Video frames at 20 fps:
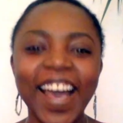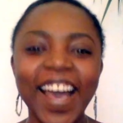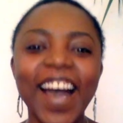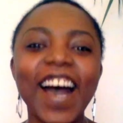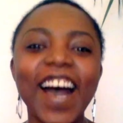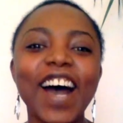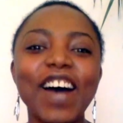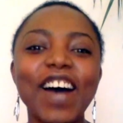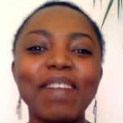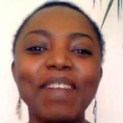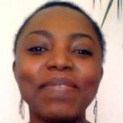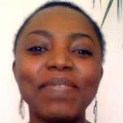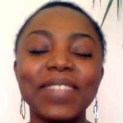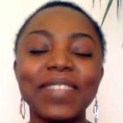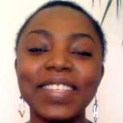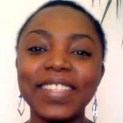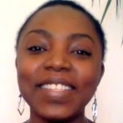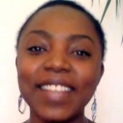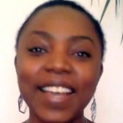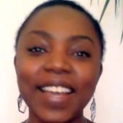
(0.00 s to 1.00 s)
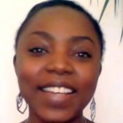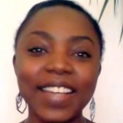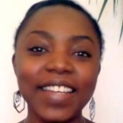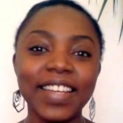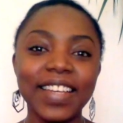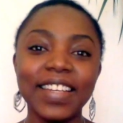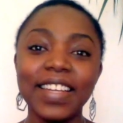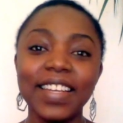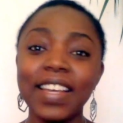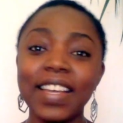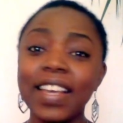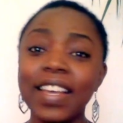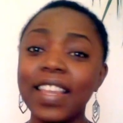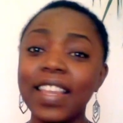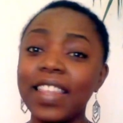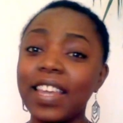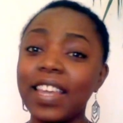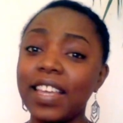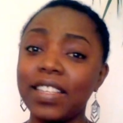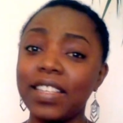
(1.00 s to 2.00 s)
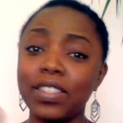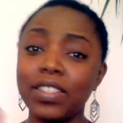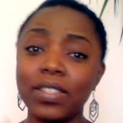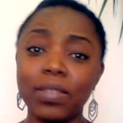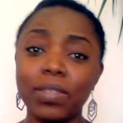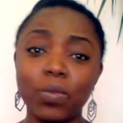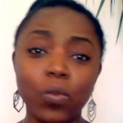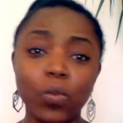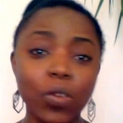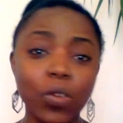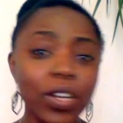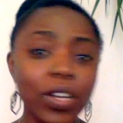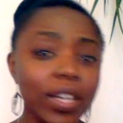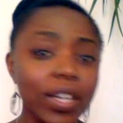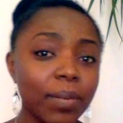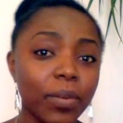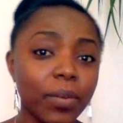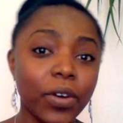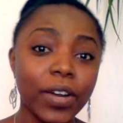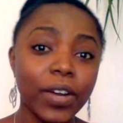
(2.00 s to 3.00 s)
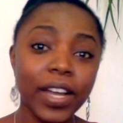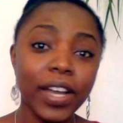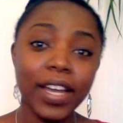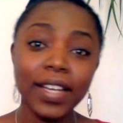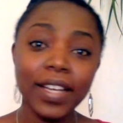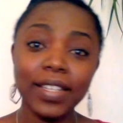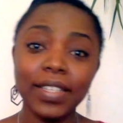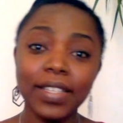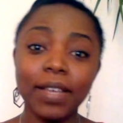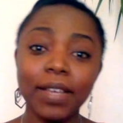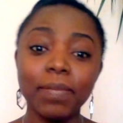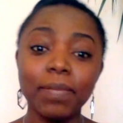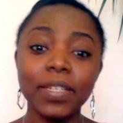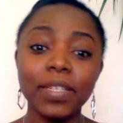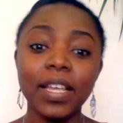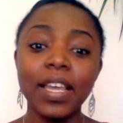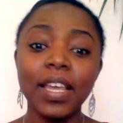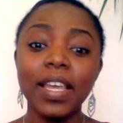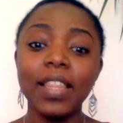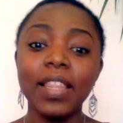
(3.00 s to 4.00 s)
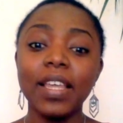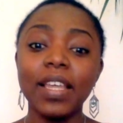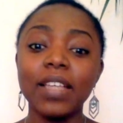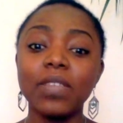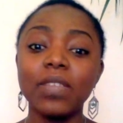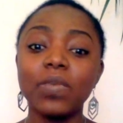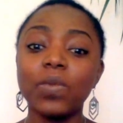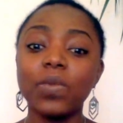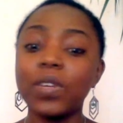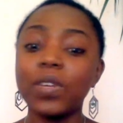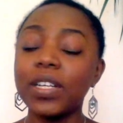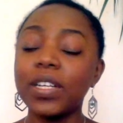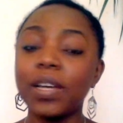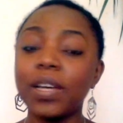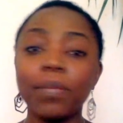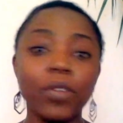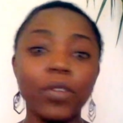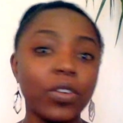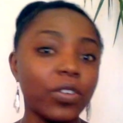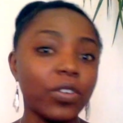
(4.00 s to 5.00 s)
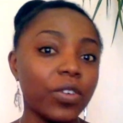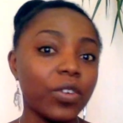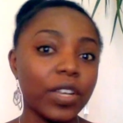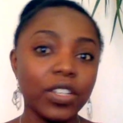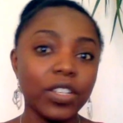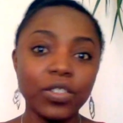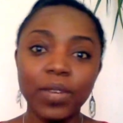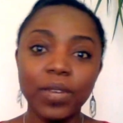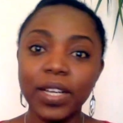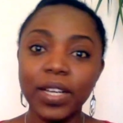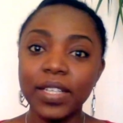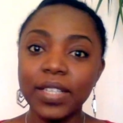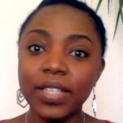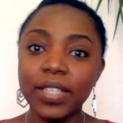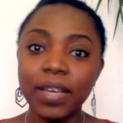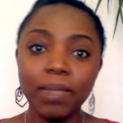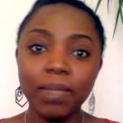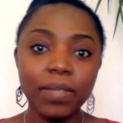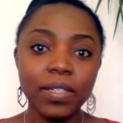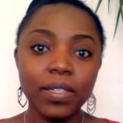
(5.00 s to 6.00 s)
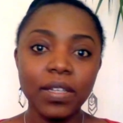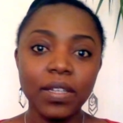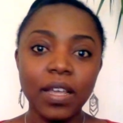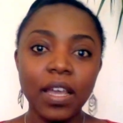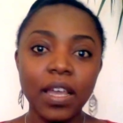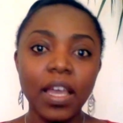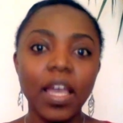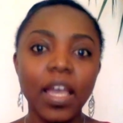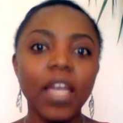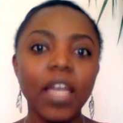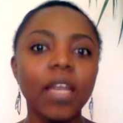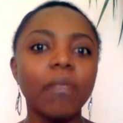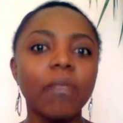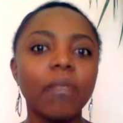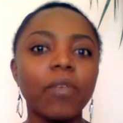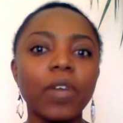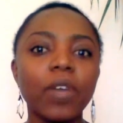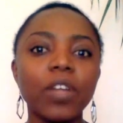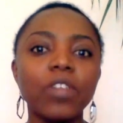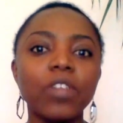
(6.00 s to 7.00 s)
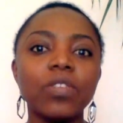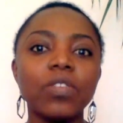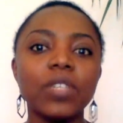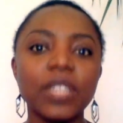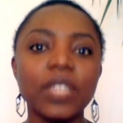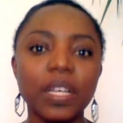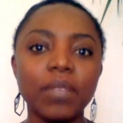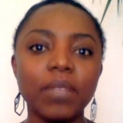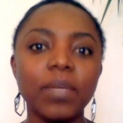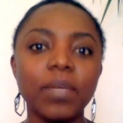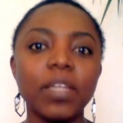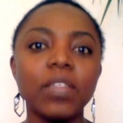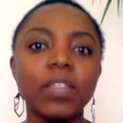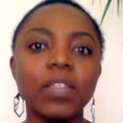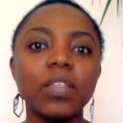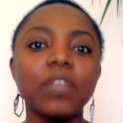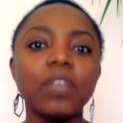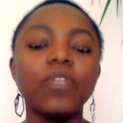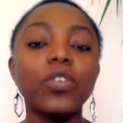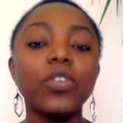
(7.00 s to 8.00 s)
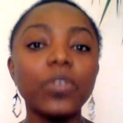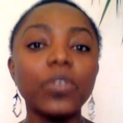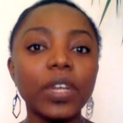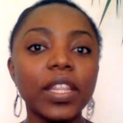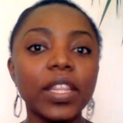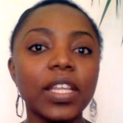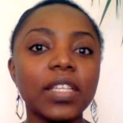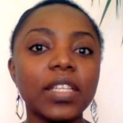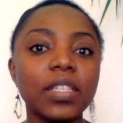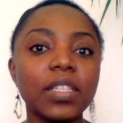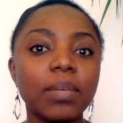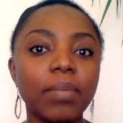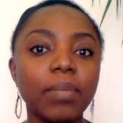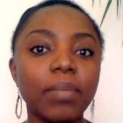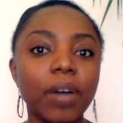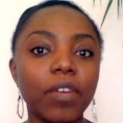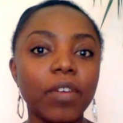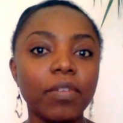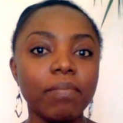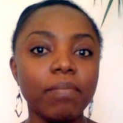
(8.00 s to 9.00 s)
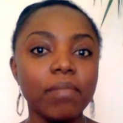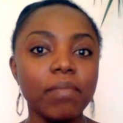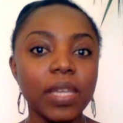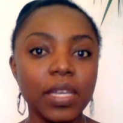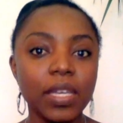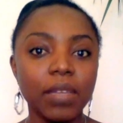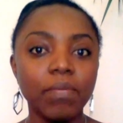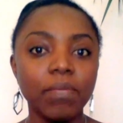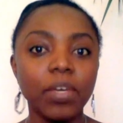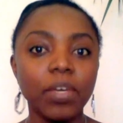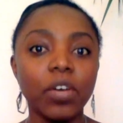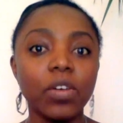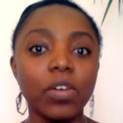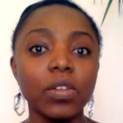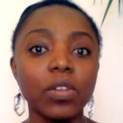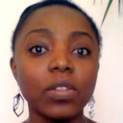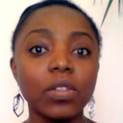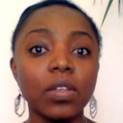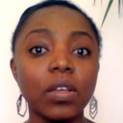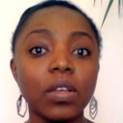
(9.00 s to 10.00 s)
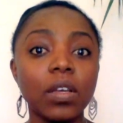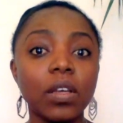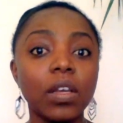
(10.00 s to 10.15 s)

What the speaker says: have decided there is what I'm going to accept, there is what I'm not going to accept. And I'm going to tell myself good things about me, because